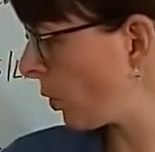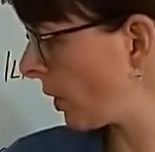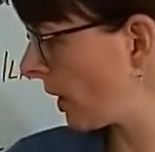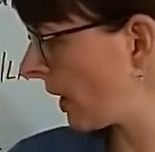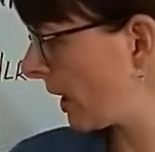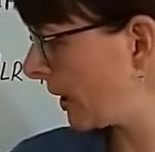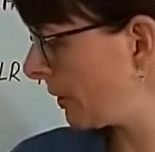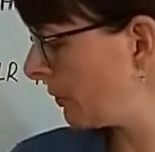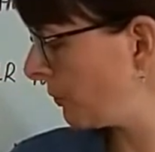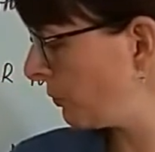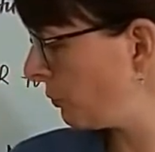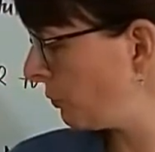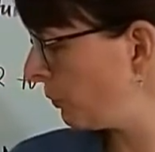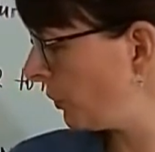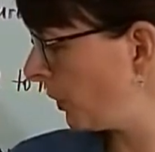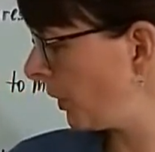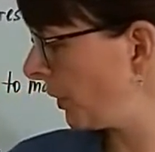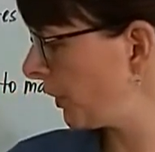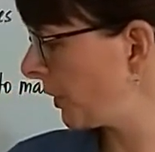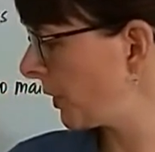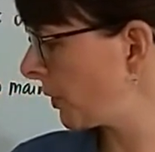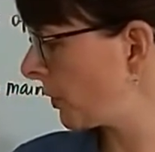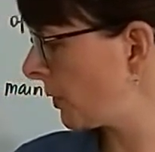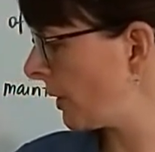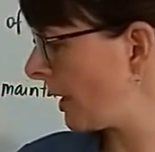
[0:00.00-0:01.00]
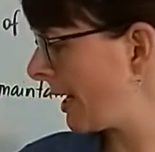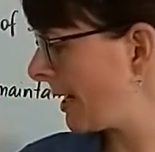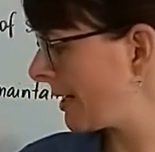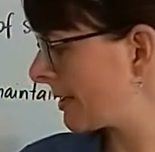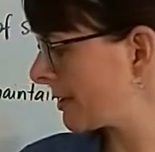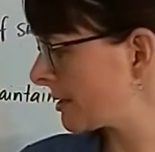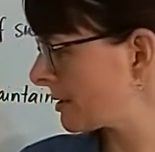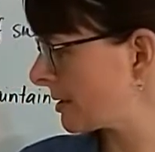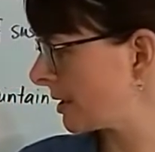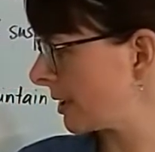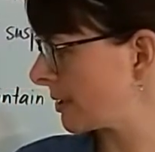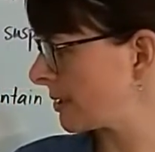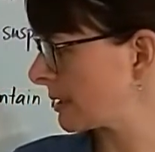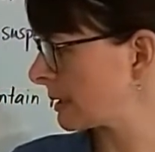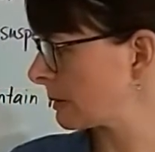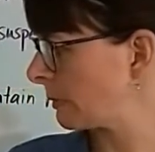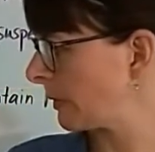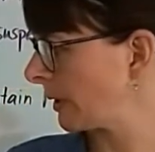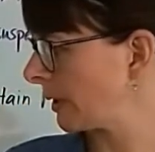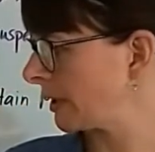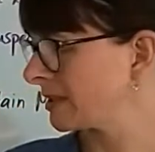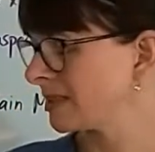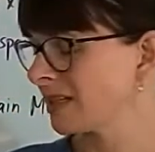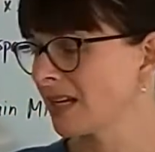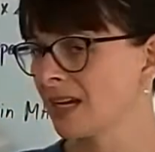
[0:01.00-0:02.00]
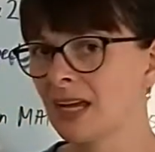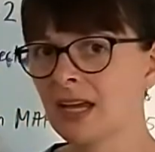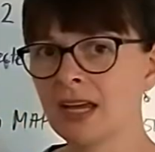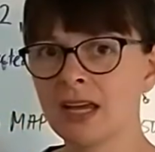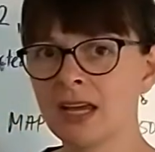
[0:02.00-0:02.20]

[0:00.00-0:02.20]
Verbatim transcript: Organ Failure Assessment.